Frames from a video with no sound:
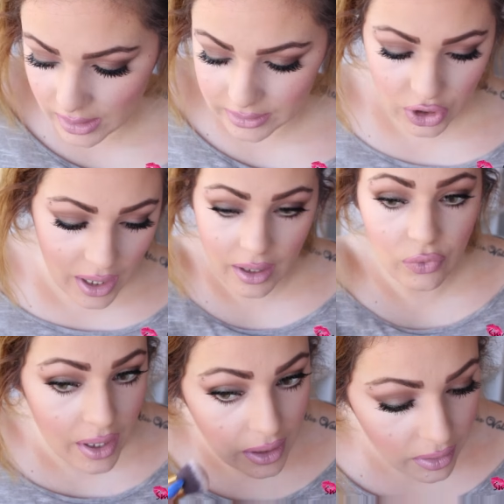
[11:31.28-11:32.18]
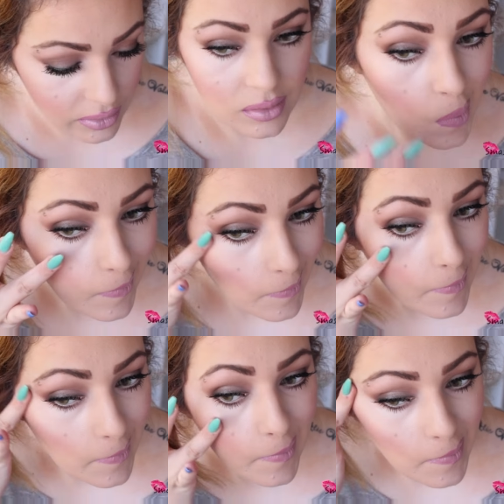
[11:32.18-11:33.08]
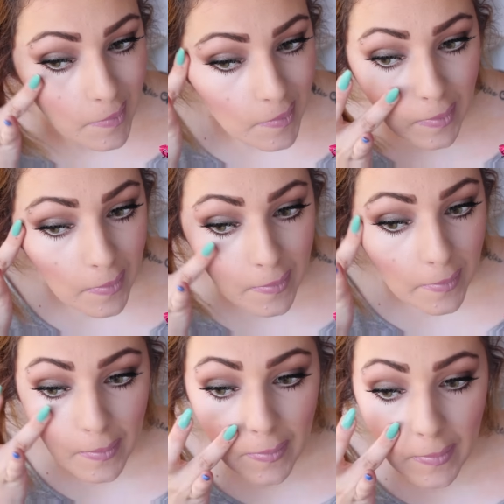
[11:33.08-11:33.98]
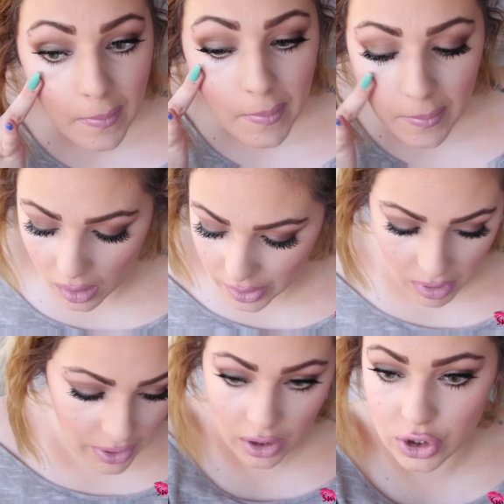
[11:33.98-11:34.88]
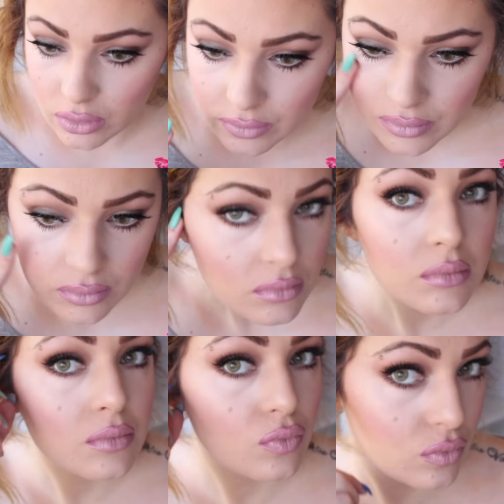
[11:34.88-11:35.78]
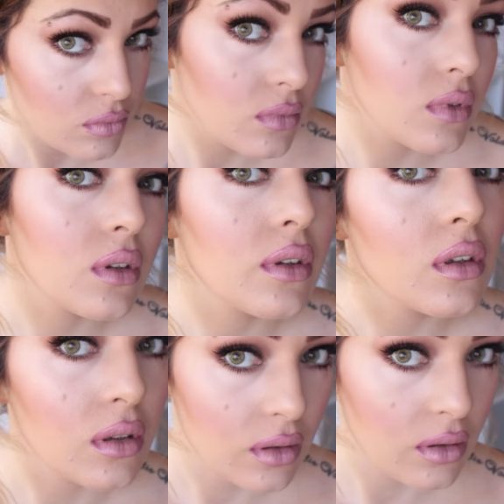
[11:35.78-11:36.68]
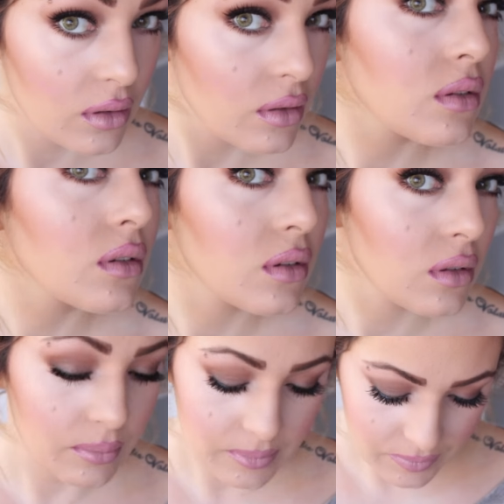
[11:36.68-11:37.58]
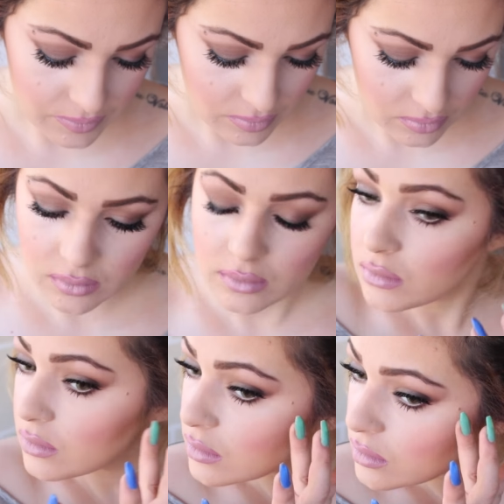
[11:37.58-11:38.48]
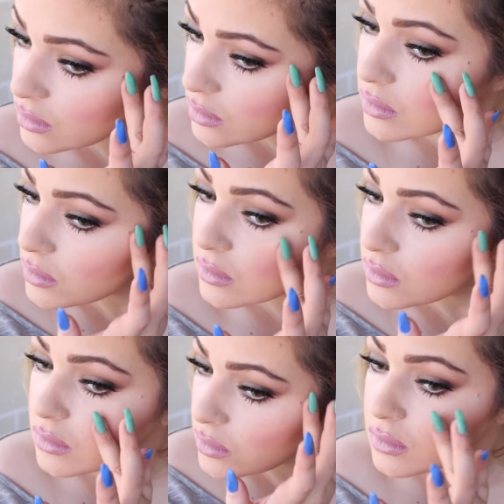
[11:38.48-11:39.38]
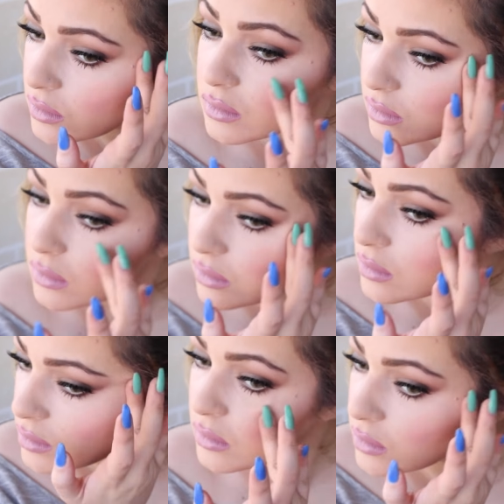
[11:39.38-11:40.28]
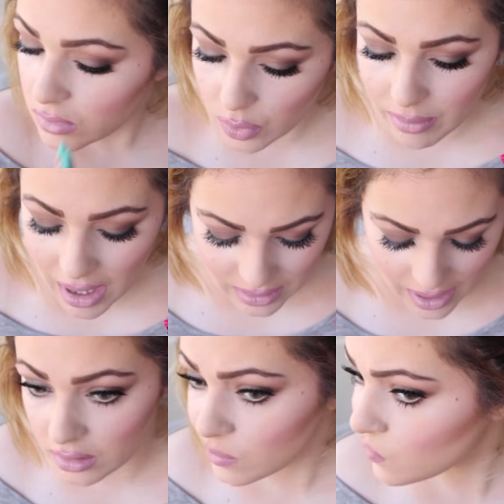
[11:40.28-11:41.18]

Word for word: it starts to, you know, not to wear out because it lasts all day. It's a very good foundation combo, but I will have a little bit of shine on